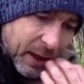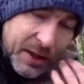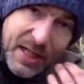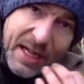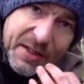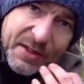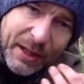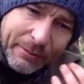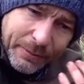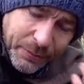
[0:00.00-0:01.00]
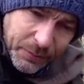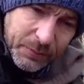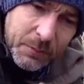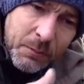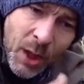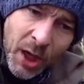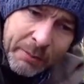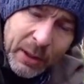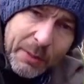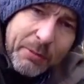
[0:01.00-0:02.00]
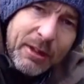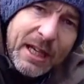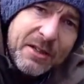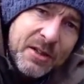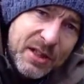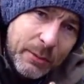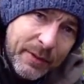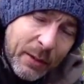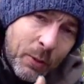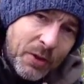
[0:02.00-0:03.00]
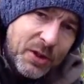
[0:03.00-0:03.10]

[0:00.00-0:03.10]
taste it, I build up a relationship with it, and once I'm